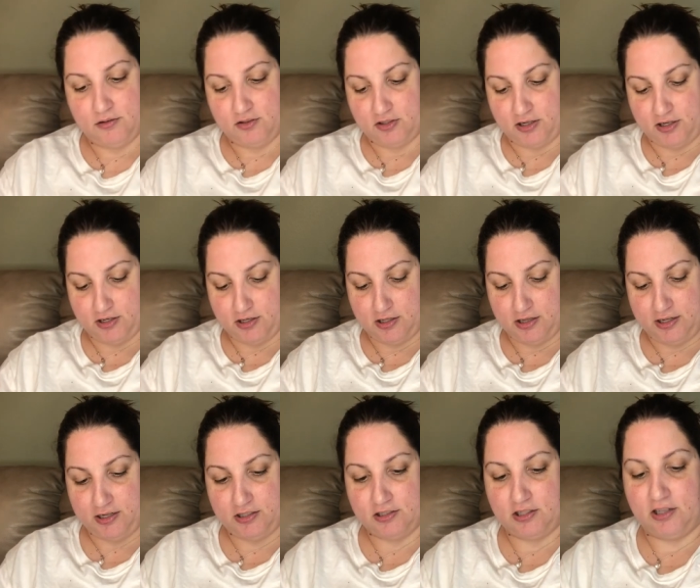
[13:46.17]
trying to
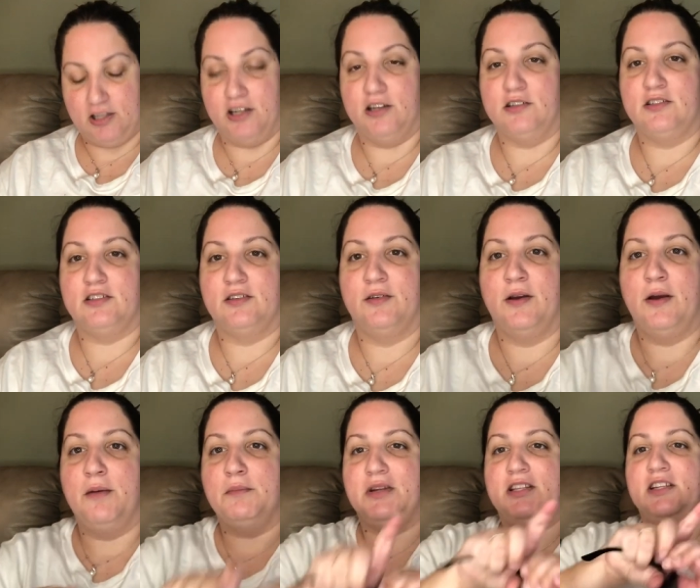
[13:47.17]
clean the lens.
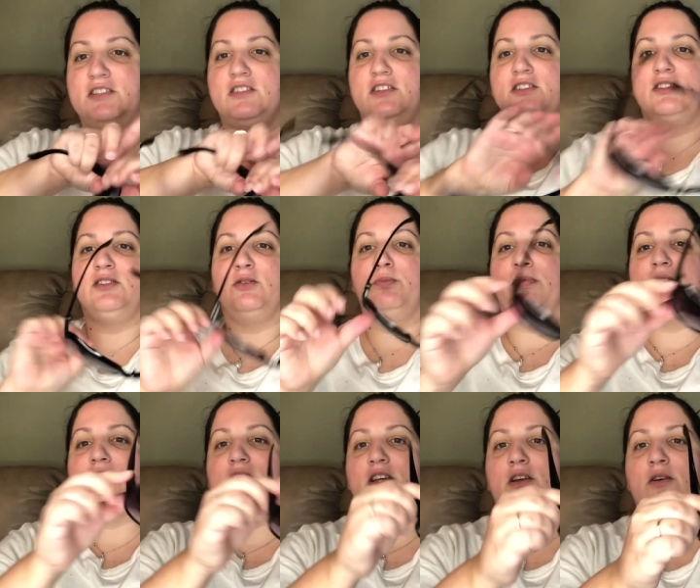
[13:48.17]
But these are
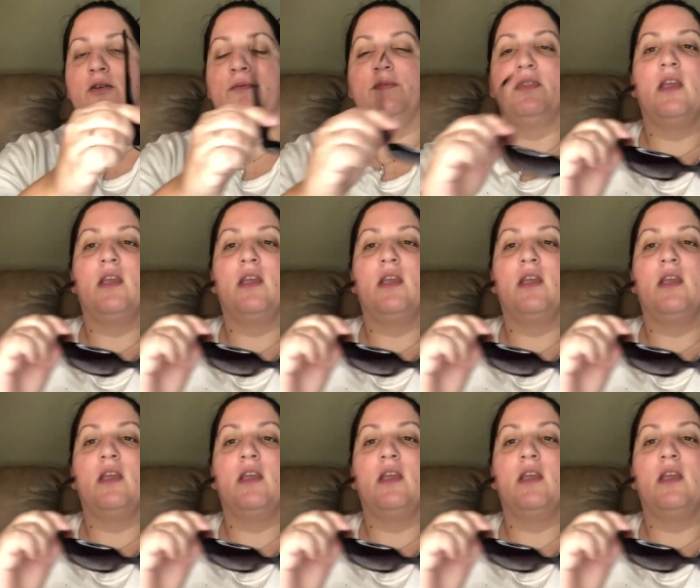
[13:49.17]
super cute.